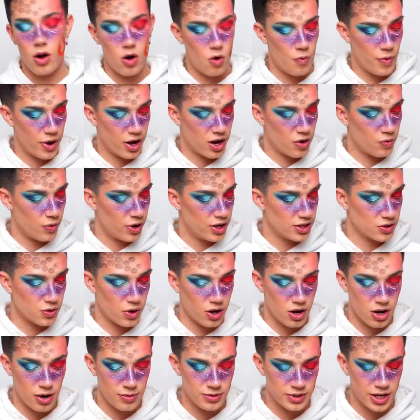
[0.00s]
Oh my god, what is
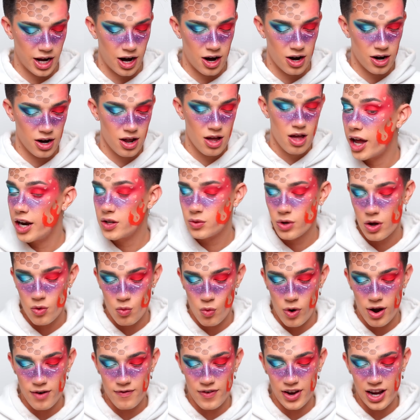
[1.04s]
going on? I'm scared. I just want
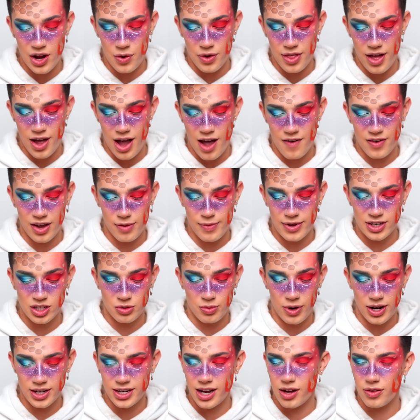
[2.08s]
one video without having a
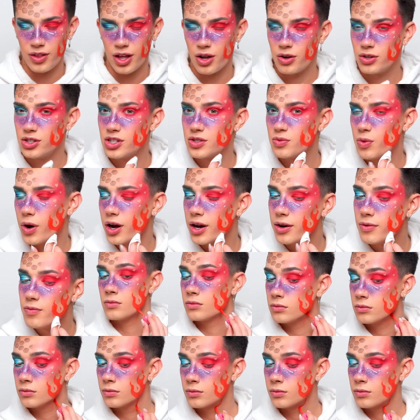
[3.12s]
mental breakdown, like just one.